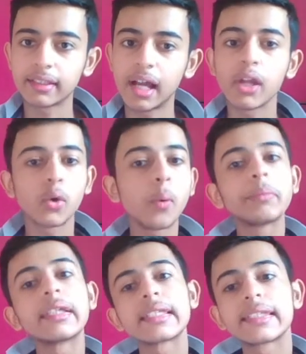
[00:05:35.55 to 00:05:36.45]
I hope
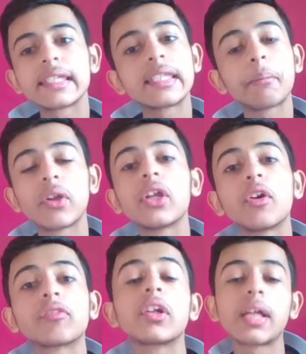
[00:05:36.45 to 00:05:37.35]
this is the summary
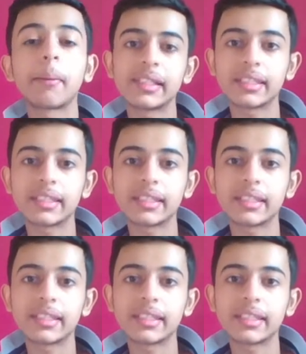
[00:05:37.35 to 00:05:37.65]
of your double